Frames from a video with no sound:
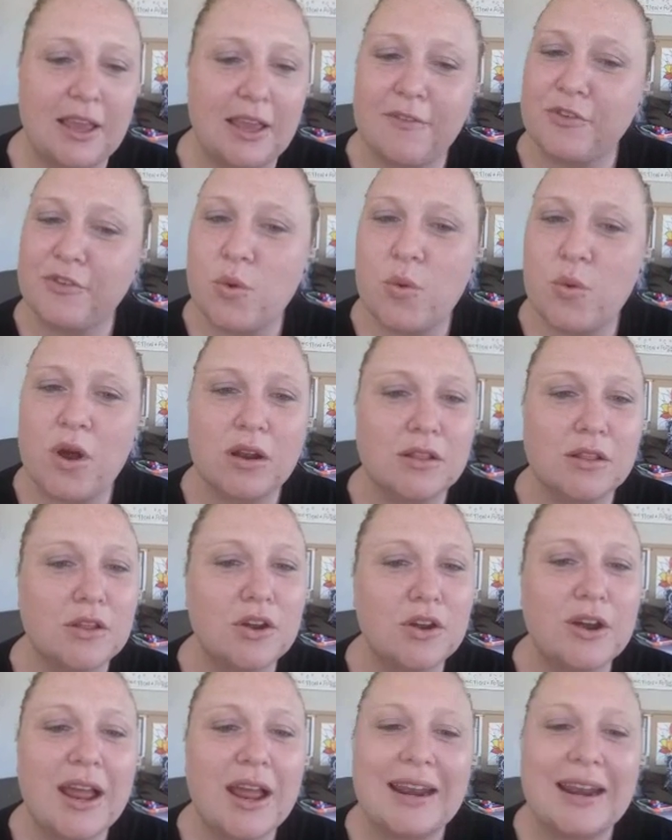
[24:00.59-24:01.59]
If you want to
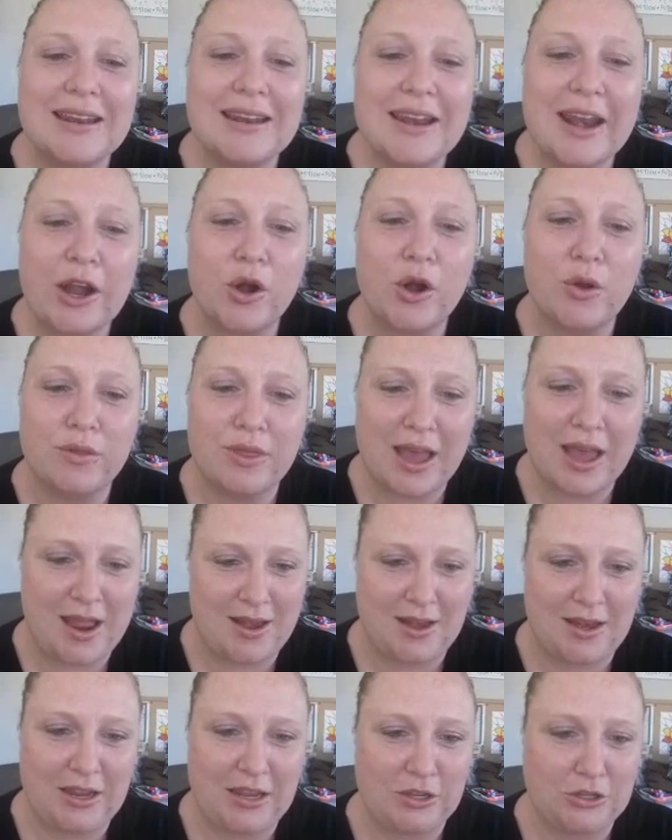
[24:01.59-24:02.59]
learn how to narrow
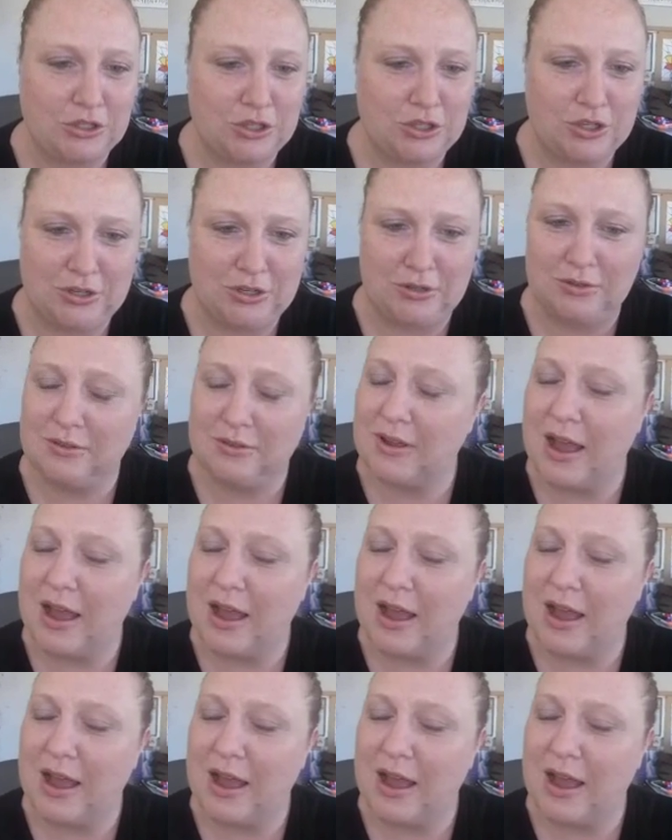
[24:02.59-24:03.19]
that niche,